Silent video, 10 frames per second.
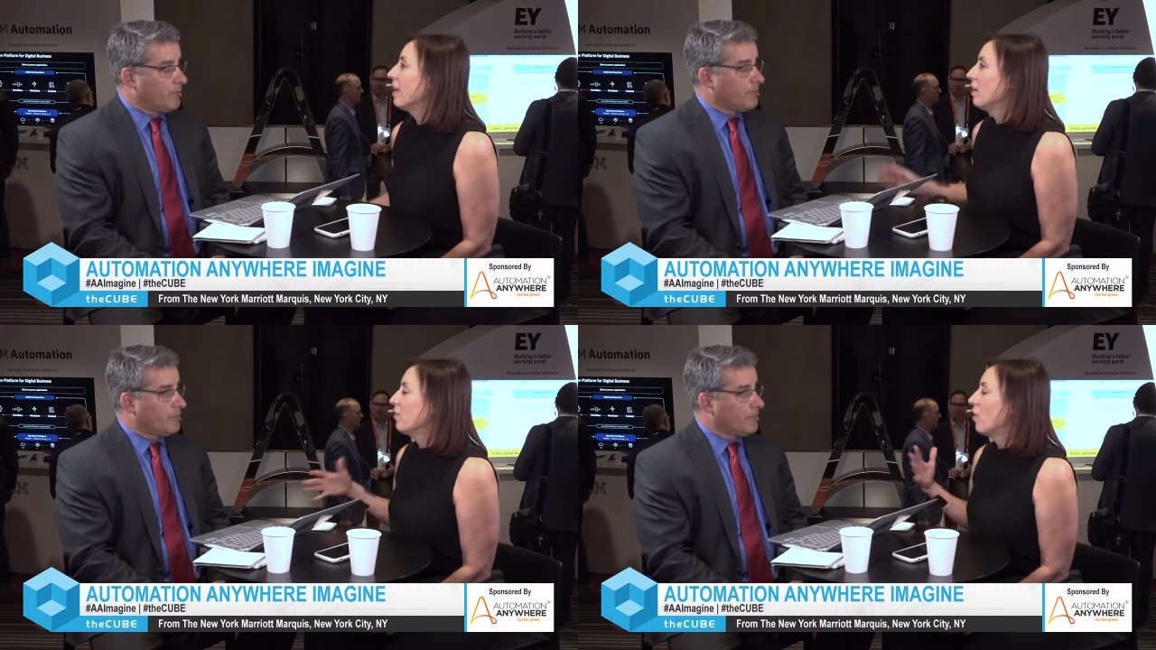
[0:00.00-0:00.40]

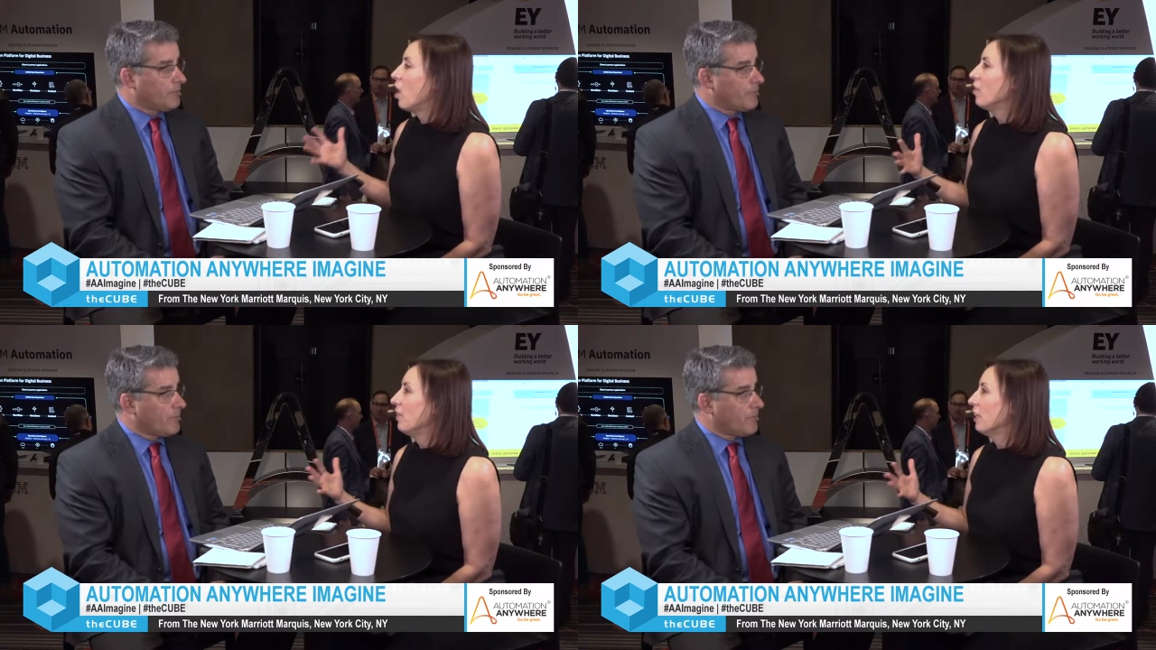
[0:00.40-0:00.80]
Speaker 1: And then
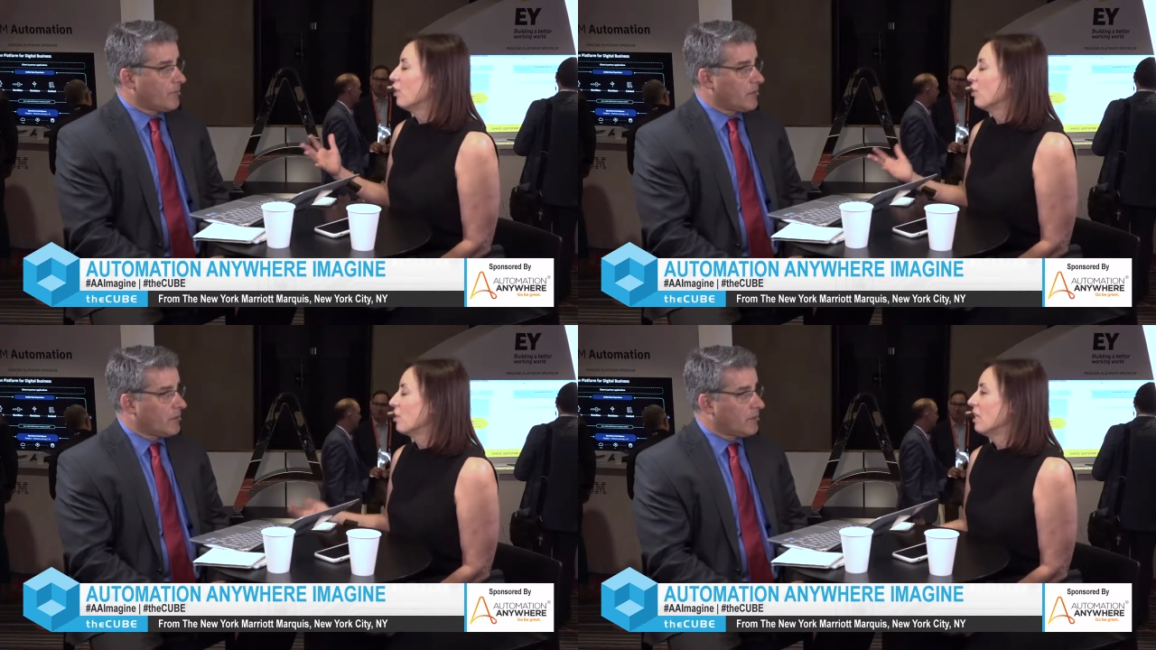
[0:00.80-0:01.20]

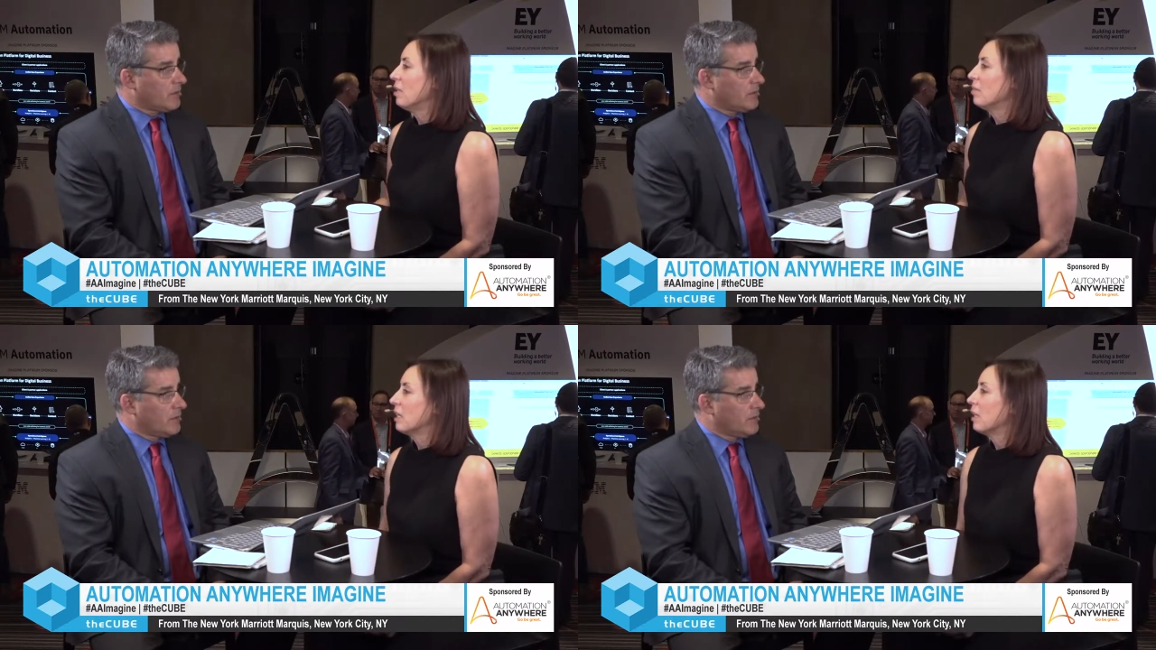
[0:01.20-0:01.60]
involving your
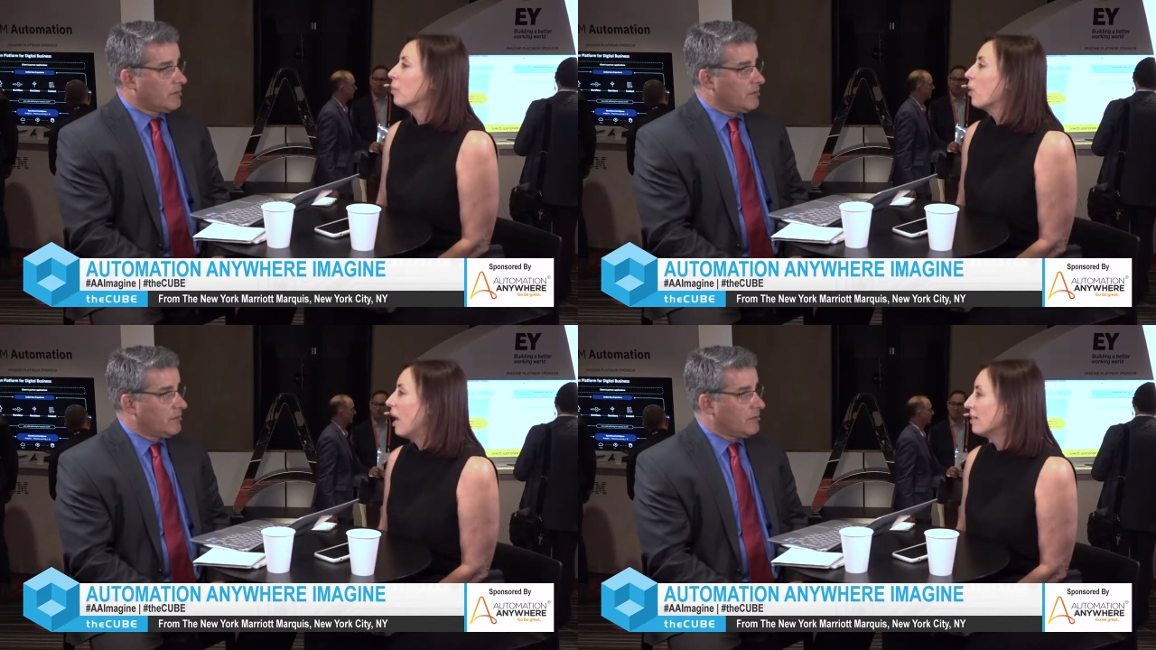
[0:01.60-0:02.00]
teams
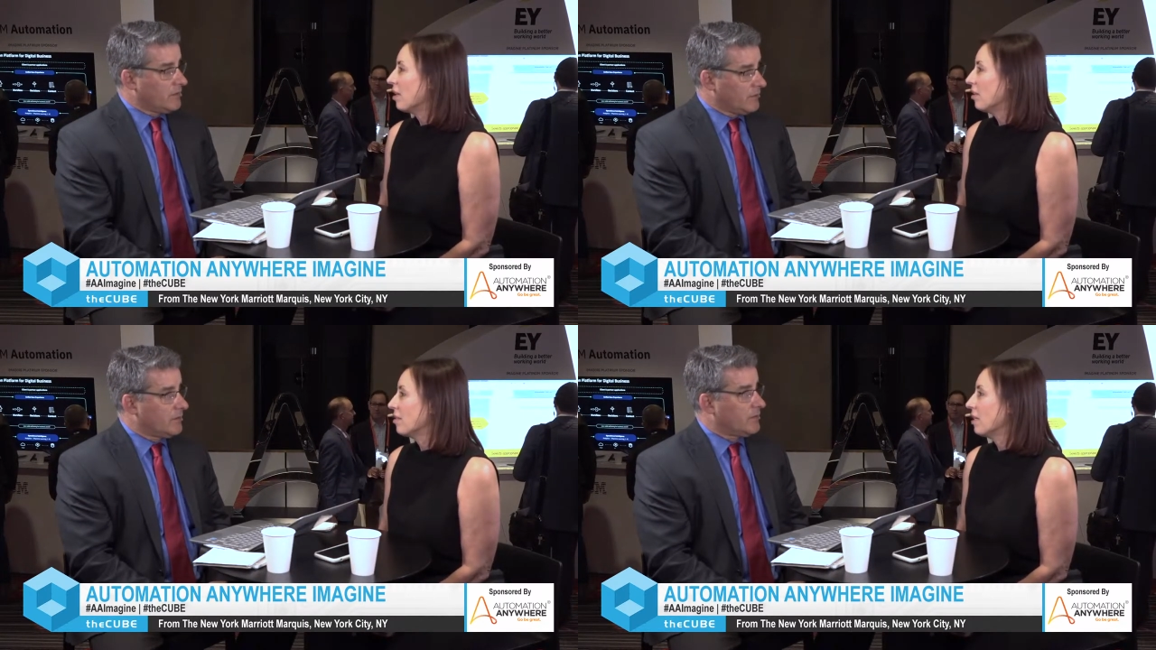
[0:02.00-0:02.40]
in the
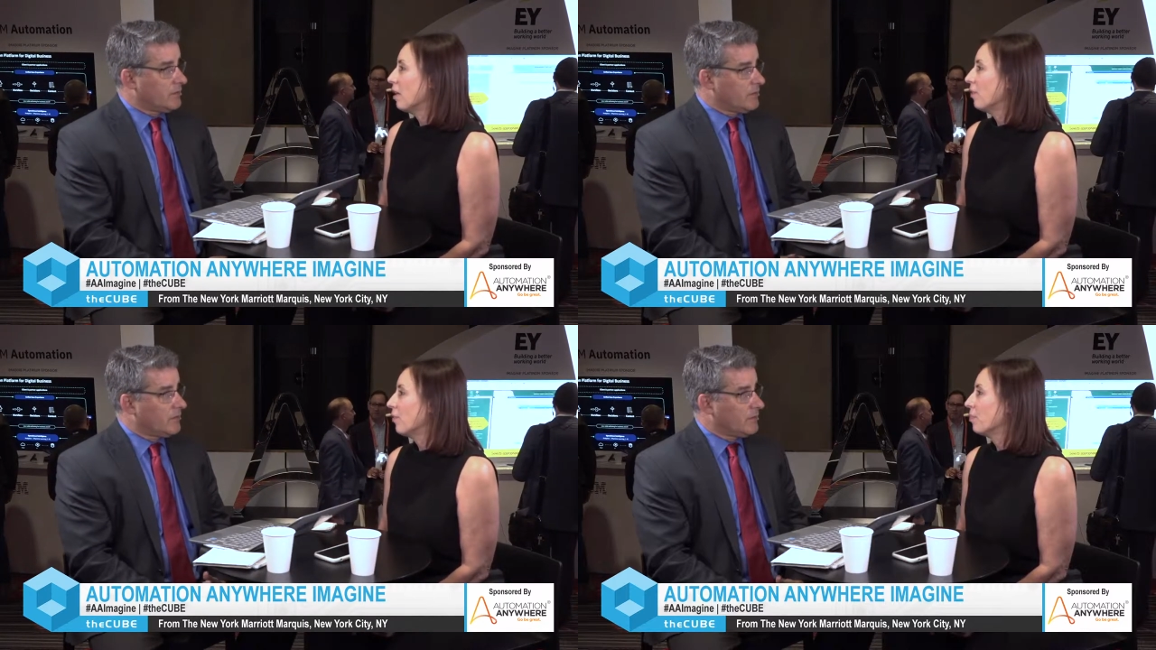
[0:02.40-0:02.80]

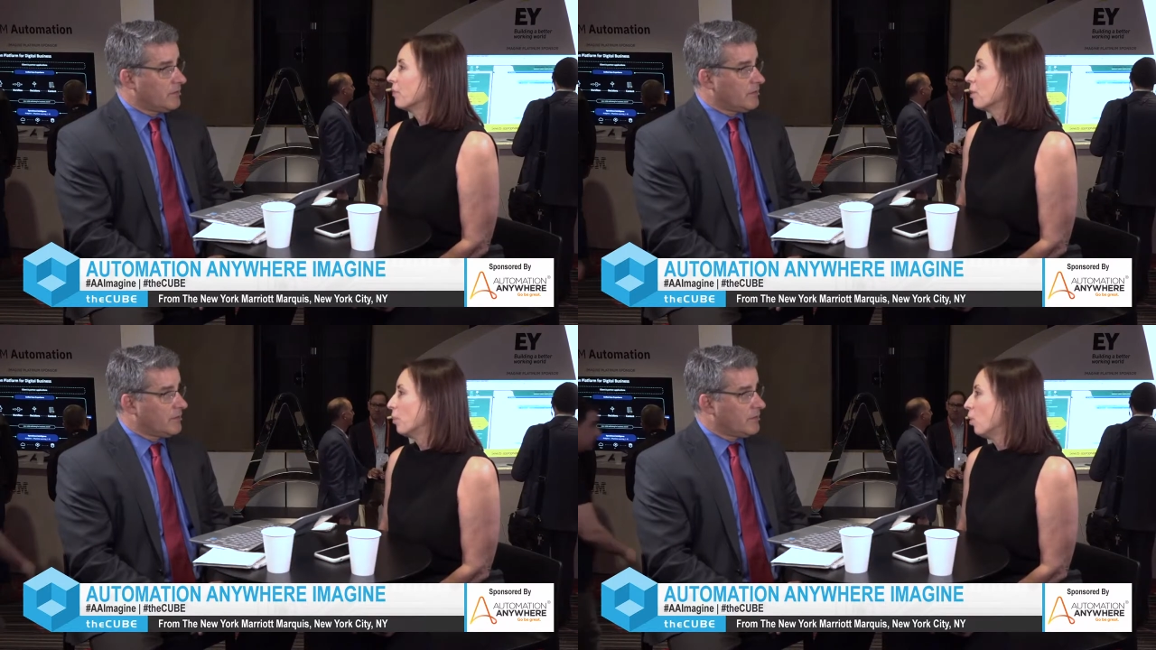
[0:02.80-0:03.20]
process of
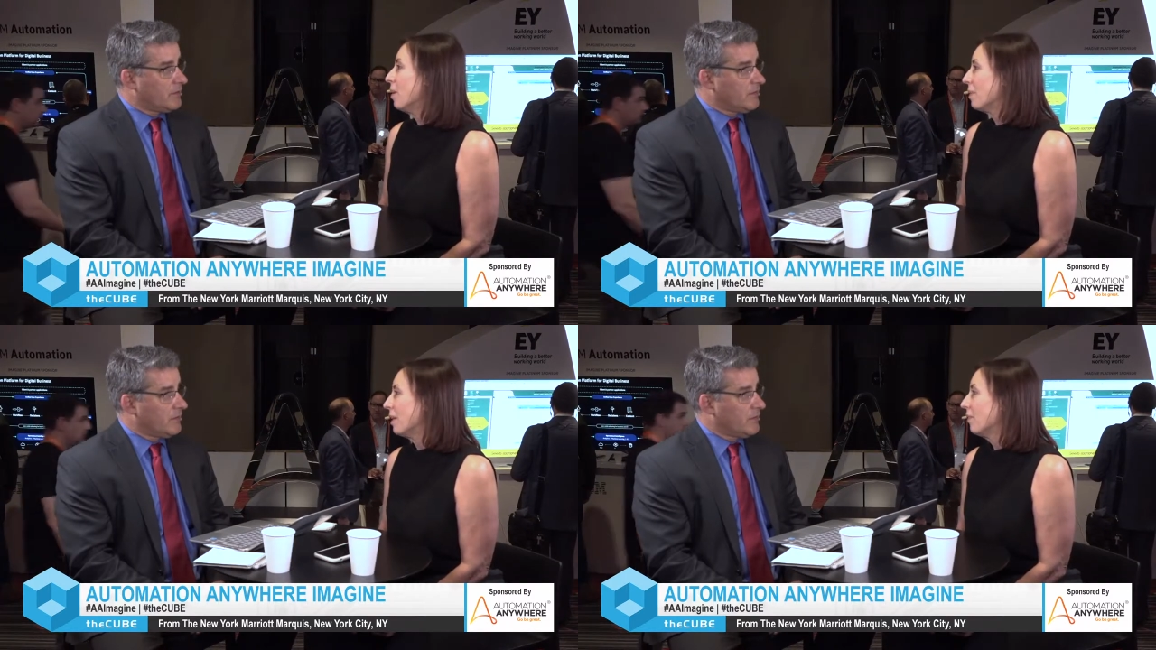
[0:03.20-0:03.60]

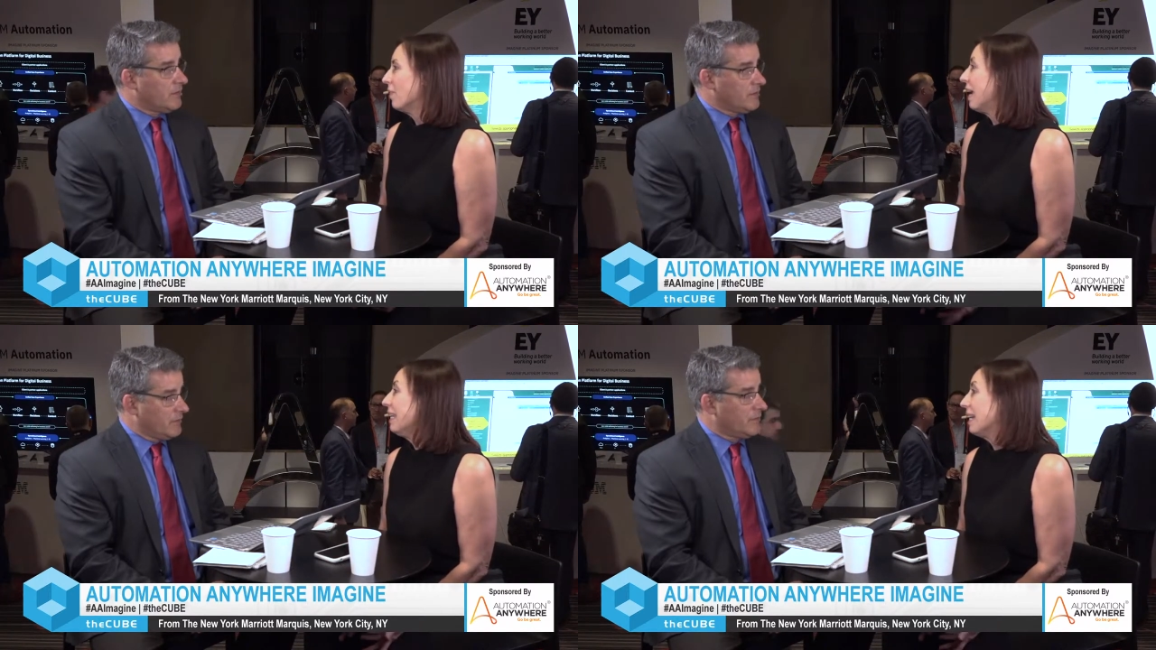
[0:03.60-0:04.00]
deployment
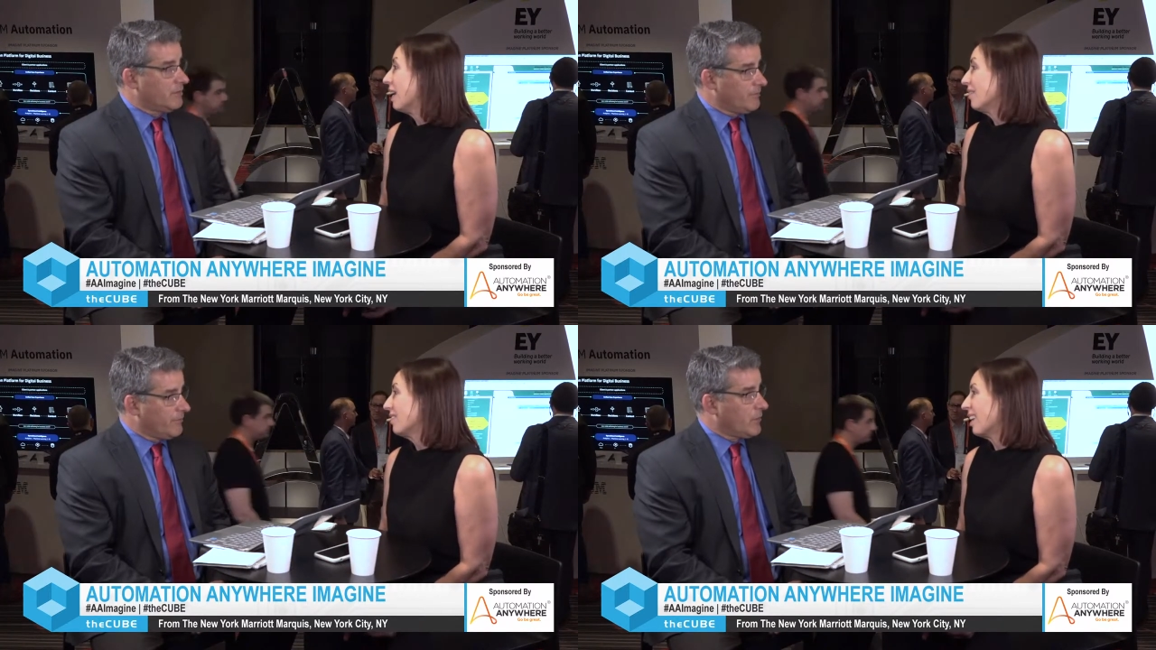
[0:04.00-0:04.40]
of any
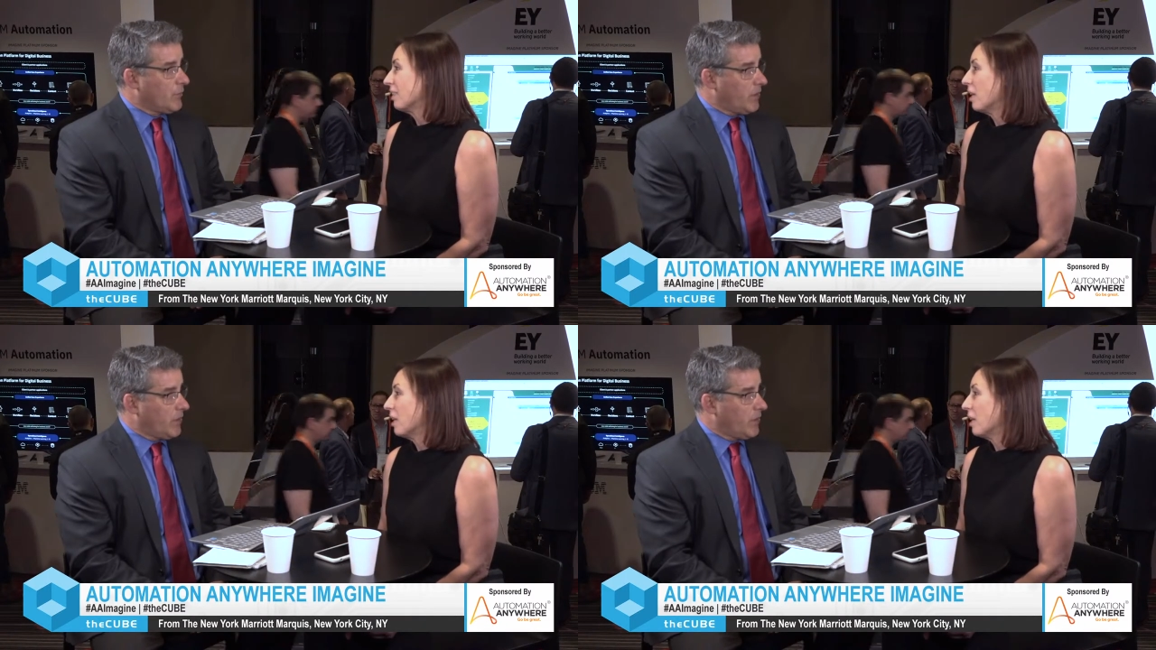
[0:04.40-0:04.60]
kind of